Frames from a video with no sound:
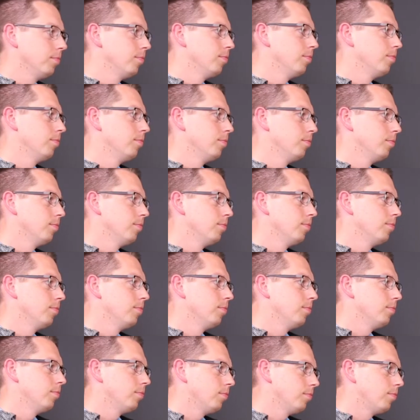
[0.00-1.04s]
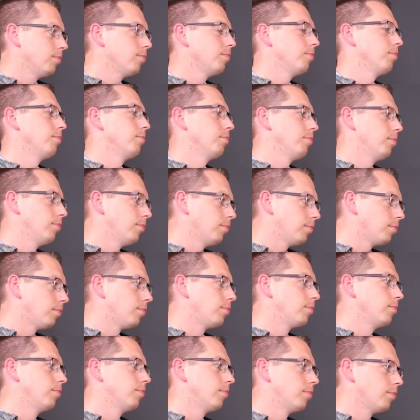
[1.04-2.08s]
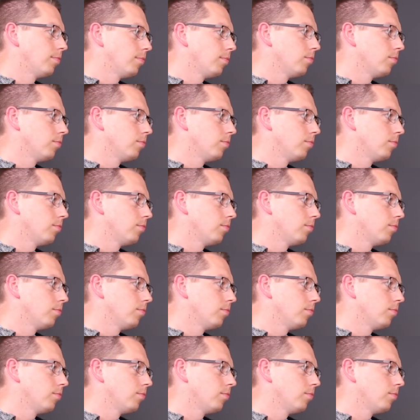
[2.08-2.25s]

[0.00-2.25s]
[no speech]